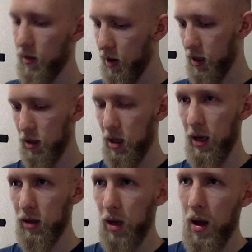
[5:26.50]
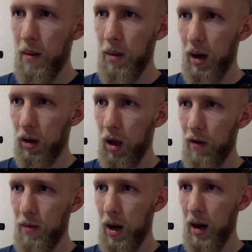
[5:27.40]
to various things. But a lot
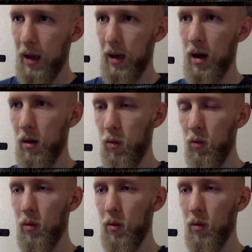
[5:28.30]
of my